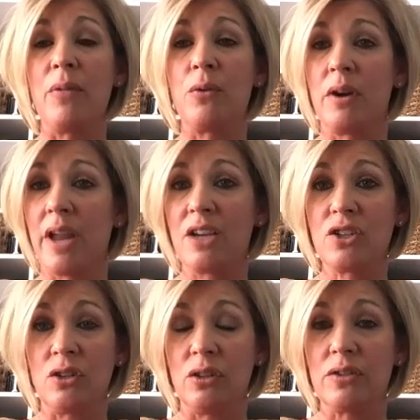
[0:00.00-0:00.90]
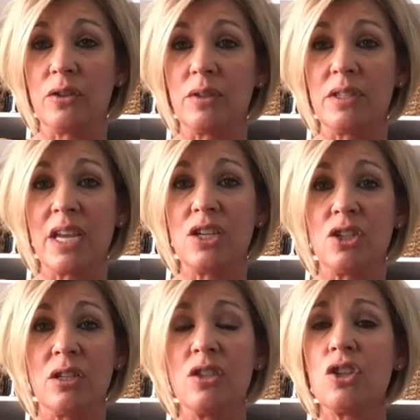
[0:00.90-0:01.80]
through our national
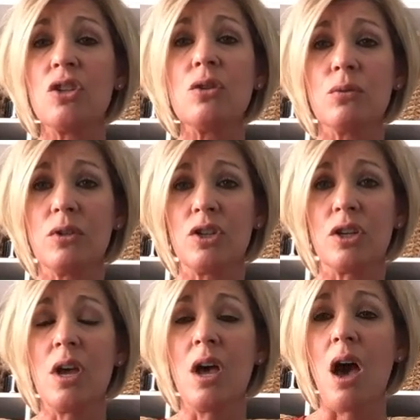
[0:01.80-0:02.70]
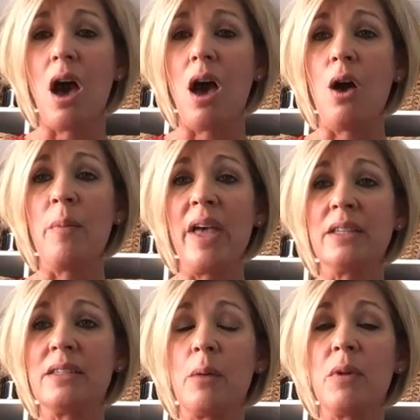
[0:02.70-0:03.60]
association is huge.
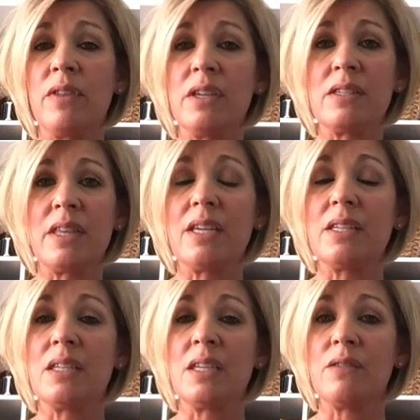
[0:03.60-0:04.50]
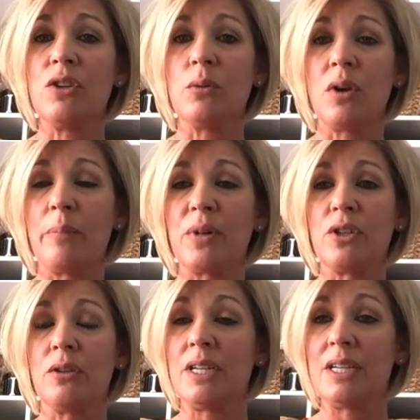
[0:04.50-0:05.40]
And some of these things give you an
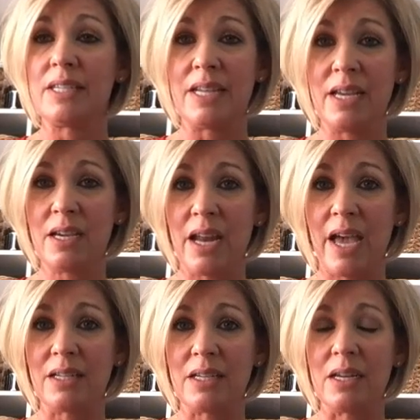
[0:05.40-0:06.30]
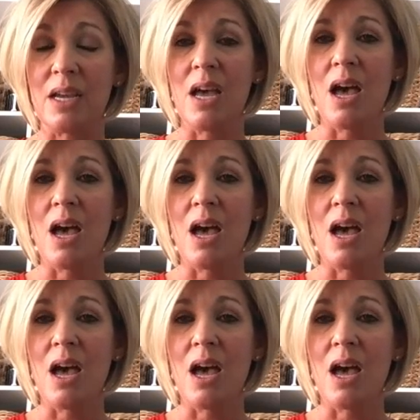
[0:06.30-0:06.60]
opportunity to stay connected.